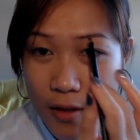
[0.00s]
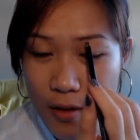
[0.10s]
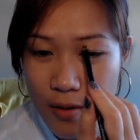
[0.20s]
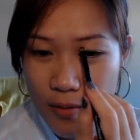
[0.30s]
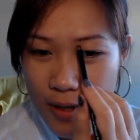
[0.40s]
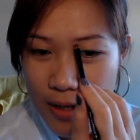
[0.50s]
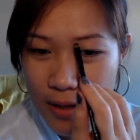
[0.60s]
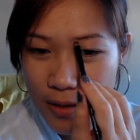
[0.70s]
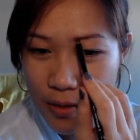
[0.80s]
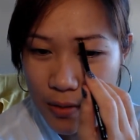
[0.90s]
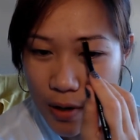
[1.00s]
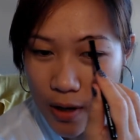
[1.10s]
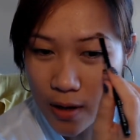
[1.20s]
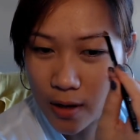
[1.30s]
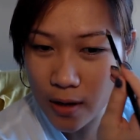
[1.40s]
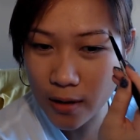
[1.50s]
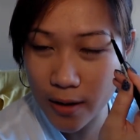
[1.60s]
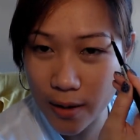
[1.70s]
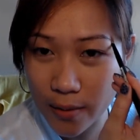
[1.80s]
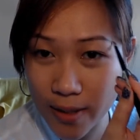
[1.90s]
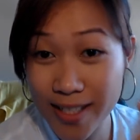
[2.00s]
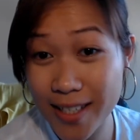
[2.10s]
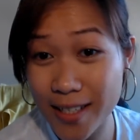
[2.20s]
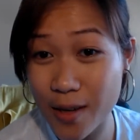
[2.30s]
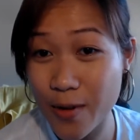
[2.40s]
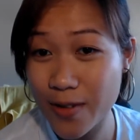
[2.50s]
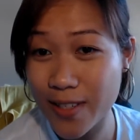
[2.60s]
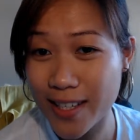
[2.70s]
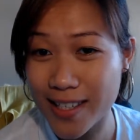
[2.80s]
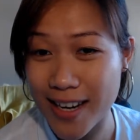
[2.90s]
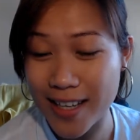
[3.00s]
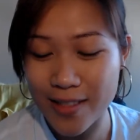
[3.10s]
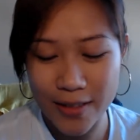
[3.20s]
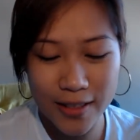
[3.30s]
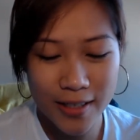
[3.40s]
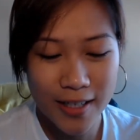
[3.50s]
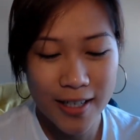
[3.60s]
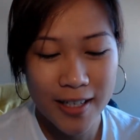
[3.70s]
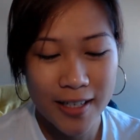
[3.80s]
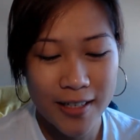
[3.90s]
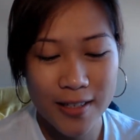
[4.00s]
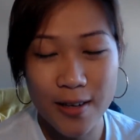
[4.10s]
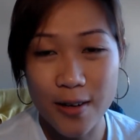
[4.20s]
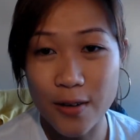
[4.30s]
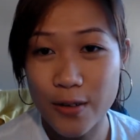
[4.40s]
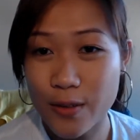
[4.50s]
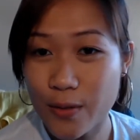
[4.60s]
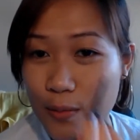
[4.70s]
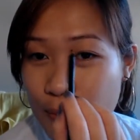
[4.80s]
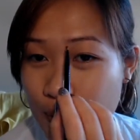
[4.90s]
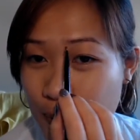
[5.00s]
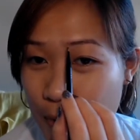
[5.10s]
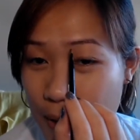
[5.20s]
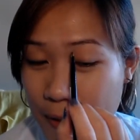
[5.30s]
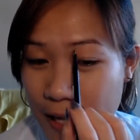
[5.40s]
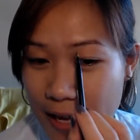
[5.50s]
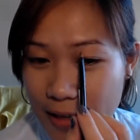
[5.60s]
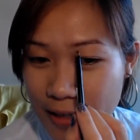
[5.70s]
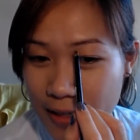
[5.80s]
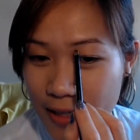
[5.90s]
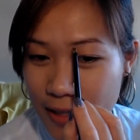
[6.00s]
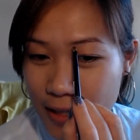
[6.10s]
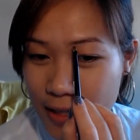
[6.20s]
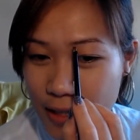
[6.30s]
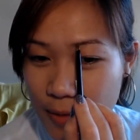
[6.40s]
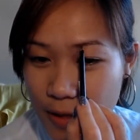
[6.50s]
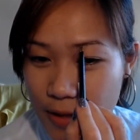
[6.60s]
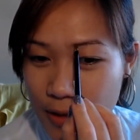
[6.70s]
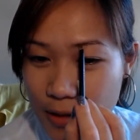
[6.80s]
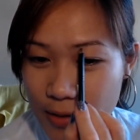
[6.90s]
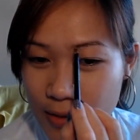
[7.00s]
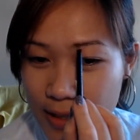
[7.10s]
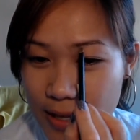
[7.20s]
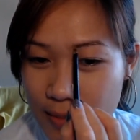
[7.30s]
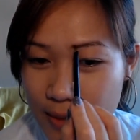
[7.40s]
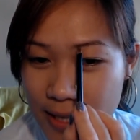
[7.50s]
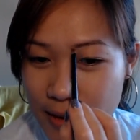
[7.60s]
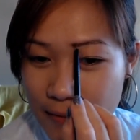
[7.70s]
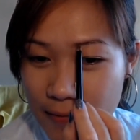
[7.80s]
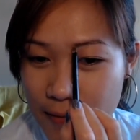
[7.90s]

You don't want to draw all on at once because it won't look as natural. So apply it on in small strokes to imitate